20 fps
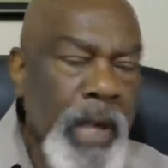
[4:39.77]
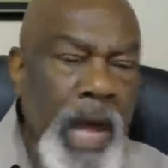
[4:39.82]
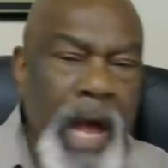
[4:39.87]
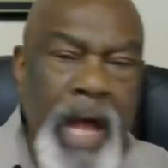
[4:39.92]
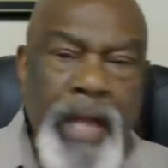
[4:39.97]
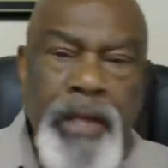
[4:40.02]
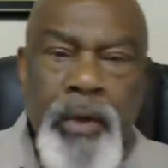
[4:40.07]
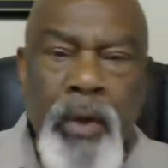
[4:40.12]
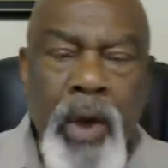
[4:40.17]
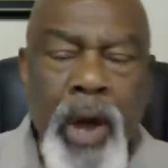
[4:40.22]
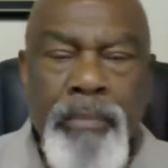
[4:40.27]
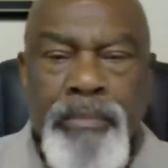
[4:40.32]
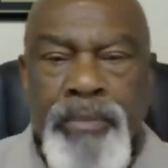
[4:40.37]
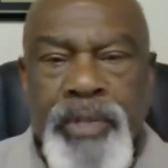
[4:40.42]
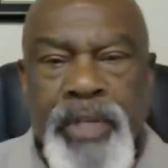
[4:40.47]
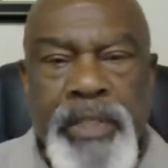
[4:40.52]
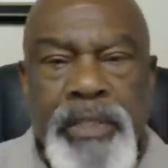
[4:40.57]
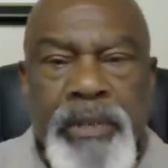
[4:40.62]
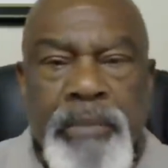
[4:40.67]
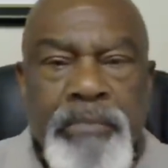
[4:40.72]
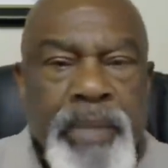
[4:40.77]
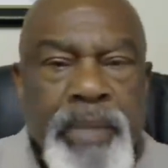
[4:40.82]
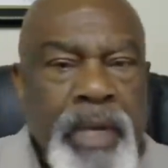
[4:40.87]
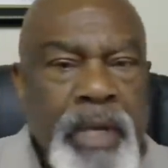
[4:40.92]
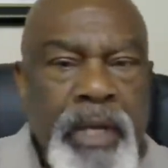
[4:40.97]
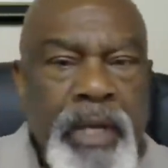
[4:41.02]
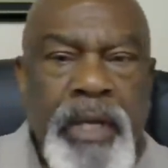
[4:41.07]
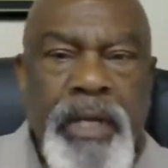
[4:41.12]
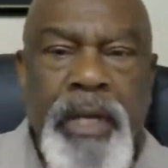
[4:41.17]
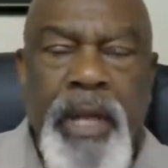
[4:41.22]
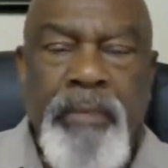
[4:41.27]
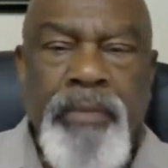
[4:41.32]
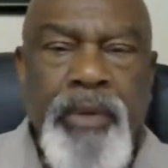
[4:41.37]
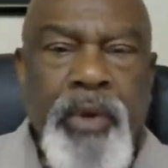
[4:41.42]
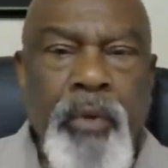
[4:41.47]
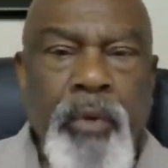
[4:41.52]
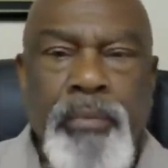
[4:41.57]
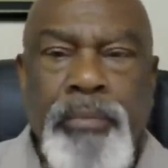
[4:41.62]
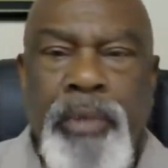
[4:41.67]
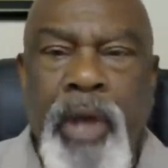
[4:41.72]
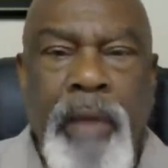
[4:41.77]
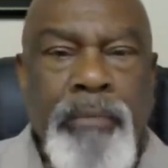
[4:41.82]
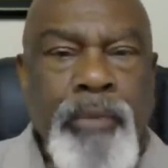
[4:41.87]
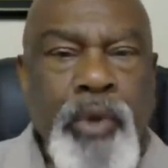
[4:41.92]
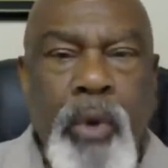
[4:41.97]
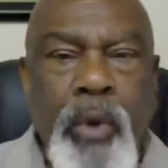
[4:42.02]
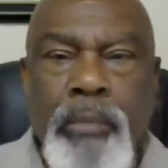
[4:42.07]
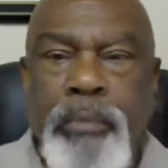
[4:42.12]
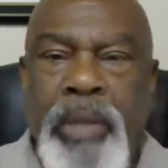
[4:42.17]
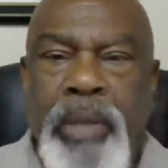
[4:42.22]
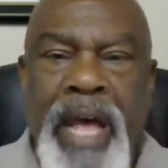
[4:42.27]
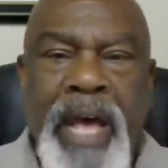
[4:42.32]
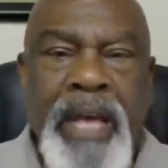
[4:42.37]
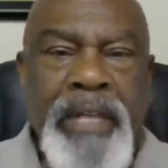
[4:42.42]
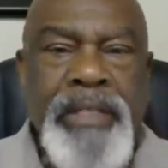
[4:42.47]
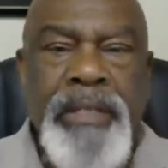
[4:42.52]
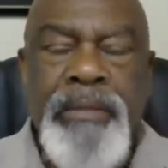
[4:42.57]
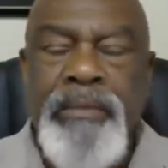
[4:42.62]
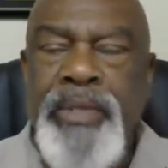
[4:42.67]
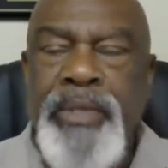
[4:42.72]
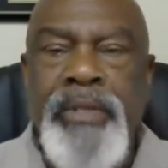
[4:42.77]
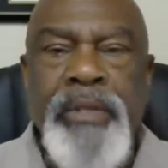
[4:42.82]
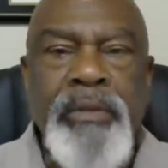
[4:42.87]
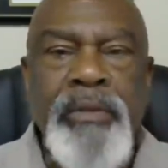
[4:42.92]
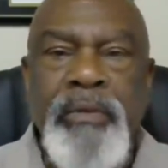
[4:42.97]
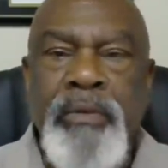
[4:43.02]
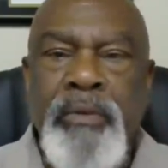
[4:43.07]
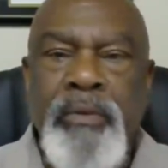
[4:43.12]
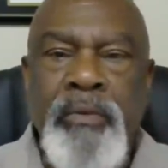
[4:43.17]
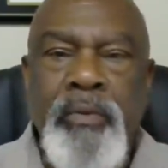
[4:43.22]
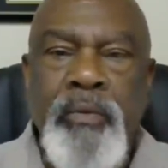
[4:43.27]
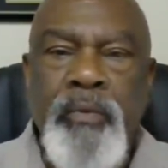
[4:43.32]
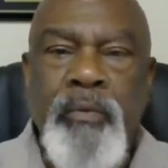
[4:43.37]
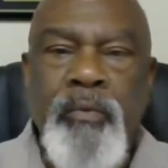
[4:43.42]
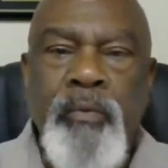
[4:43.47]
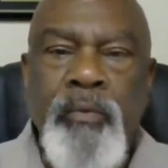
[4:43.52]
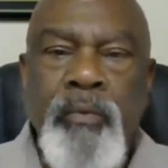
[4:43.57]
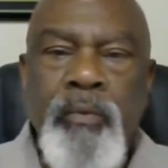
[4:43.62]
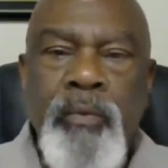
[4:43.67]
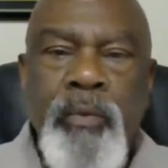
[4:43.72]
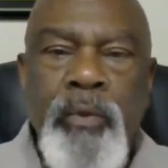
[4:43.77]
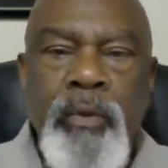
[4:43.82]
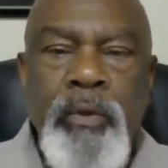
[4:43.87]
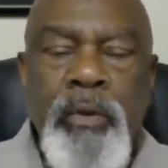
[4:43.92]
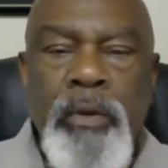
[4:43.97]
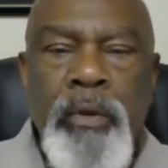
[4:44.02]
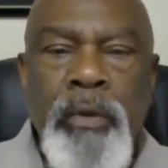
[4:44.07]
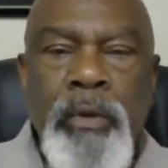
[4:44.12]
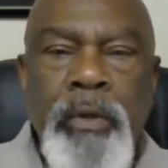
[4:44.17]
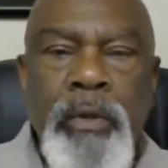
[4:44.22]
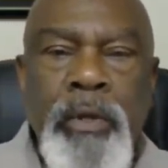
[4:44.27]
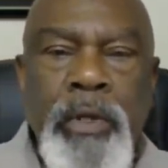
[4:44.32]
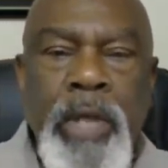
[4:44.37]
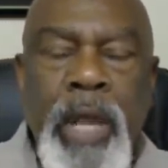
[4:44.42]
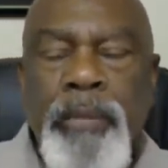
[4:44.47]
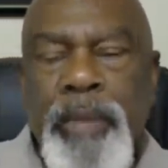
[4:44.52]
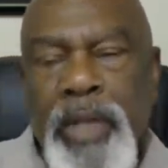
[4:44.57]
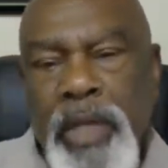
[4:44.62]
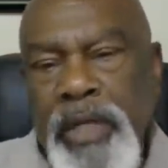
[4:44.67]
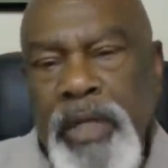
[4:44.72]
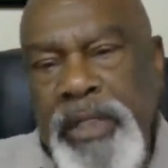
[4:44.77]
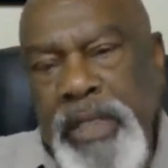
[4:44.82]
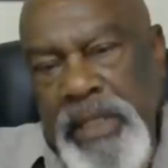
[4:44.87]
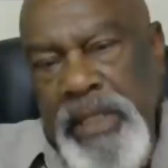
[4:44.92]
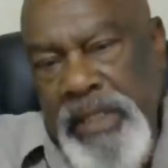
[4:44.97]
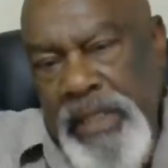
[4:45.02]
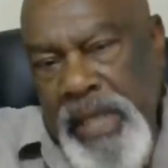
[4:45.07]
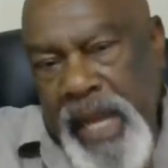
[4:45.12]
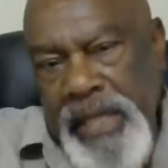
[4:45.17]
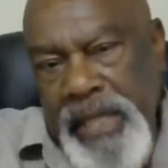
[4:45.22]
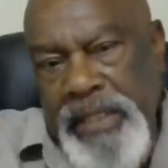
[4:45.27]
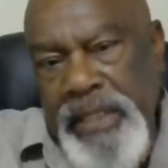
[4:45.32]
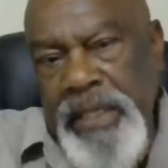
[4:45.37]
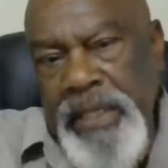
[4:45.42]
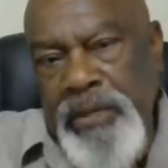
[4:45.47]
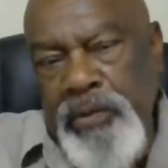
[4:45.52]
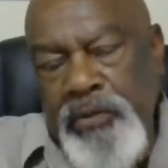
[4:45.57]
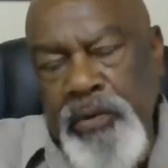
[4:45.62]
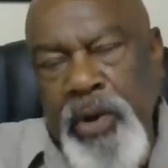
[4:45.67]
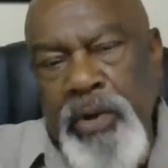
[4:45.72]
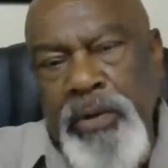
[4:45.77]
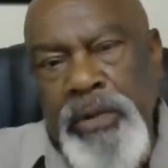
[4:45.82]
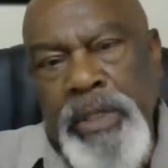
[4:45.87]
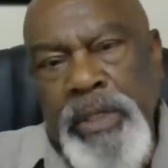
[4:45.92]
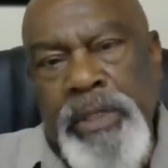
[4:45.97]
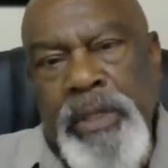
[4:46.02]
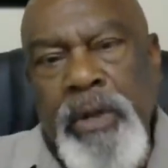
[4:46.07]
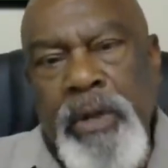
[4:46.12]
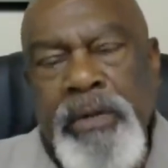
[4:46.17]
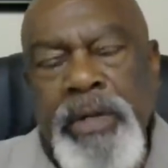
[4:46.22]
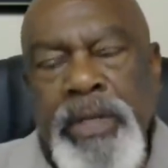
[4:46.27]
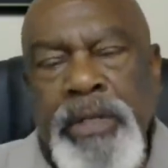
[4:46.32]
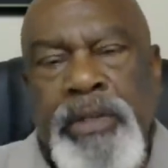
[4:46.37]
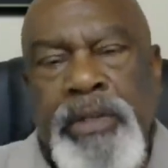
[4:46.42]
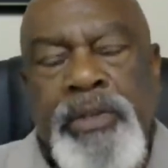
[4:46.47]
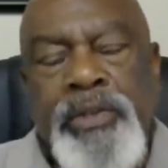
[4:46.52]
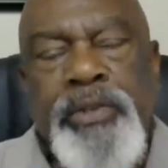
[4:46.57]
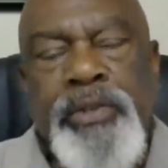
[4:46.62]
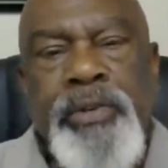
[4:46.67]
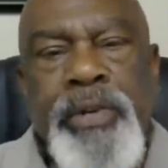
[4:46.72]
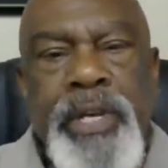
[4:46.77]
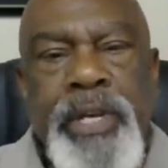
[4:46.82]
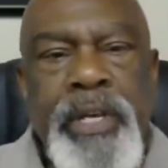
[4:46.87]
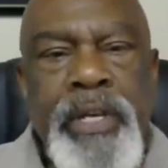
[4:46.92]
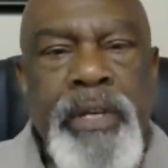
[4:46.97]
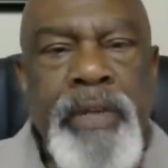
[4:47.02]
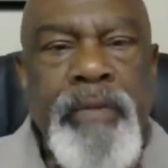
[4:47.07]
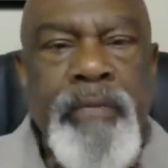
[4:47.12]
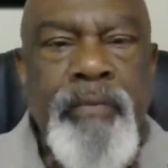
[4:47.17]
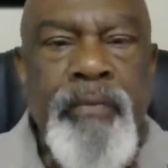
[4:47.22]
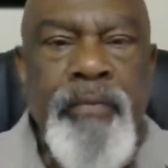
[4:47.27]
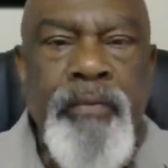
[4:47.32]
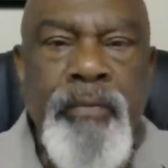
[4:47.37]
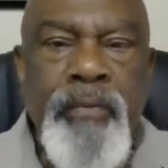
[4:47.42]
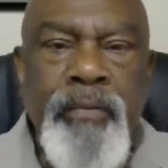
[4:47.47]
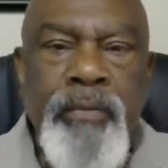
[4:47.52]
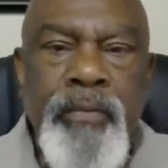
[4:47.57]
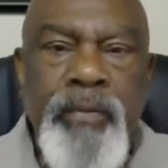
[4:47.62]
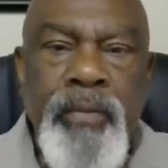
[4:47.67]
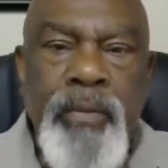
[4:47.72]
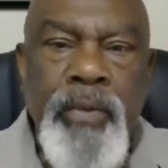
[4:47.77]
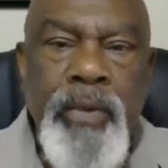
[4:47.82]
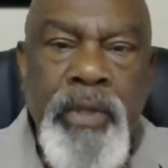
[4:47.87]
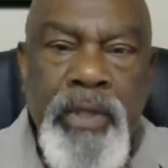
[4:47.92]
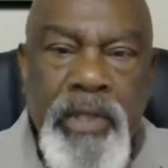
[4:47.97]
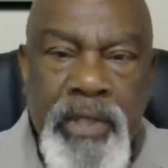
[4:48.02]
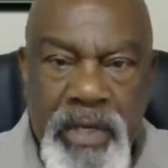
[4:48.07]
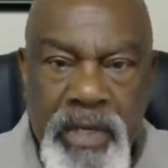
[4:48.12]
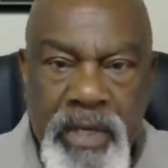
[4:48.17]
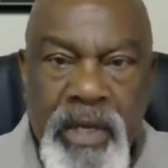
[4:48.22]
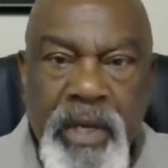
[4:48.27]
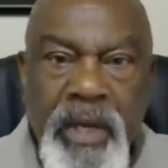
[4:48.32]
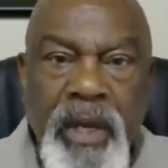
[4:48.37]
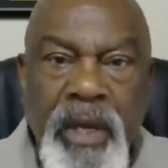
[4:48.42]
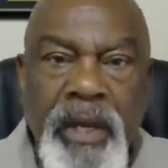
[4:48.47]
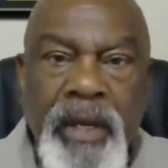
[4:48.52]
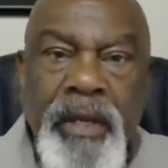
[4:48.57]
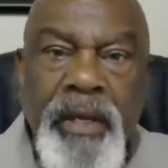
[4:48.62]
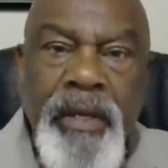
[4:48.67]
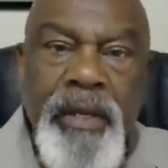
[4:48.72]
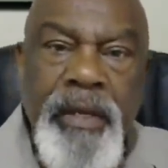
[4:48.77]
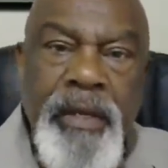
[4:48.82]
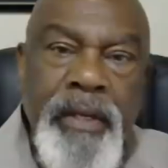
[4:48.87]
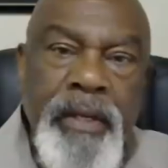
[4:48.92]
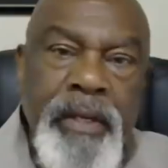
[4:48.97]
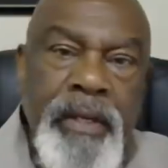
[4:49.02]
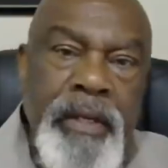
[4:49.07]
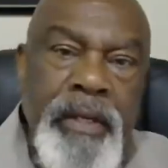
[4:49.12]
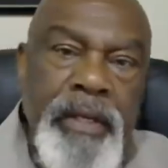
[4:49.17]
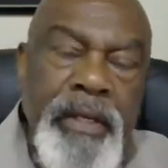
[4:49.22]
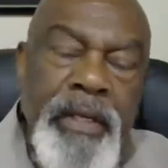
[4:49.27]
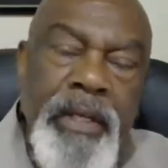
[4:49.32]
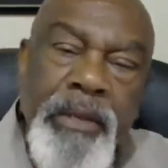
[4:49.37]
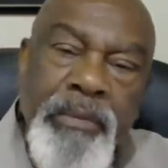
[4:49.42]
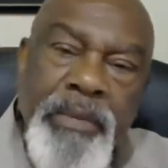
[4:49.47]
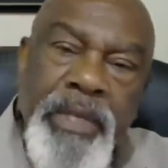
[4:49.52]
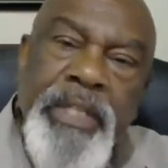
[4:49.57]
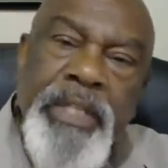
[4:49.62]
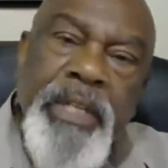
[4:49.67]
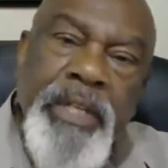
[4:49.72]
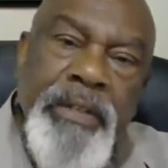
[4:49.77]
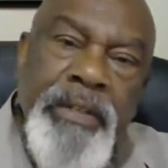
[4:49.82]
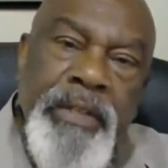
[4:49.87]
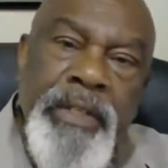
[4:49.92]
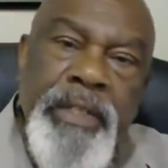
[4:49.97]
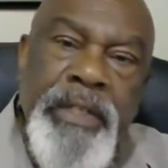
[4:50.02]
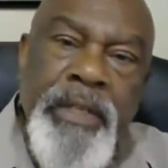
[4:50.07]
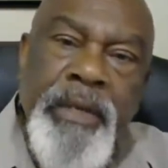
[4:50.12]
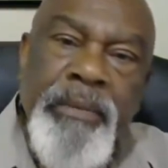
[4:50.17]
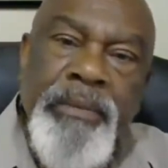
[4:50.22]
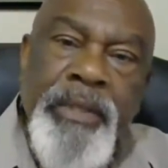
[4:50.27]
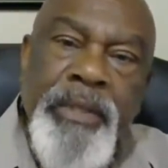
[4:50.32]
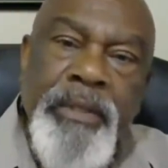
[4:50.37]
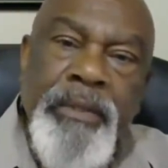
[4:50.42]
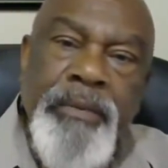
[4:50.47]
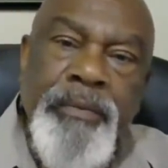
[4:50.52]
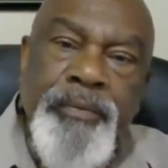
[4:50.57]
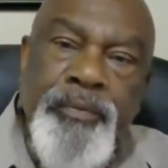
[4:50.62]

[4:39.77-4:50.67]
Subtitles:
I know I'm just a bud. I'm gonna blossom soon, and I'm gonna look just like these roses on this tree. Yeah. And let me tell you something.